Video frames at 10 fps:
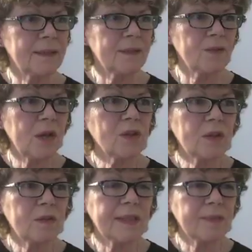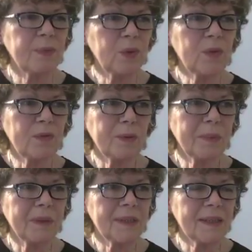destruction of these beautiful
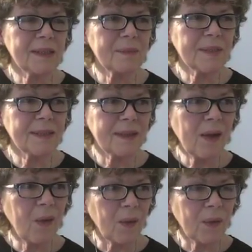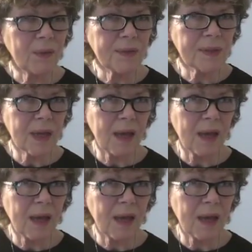buildings themselves.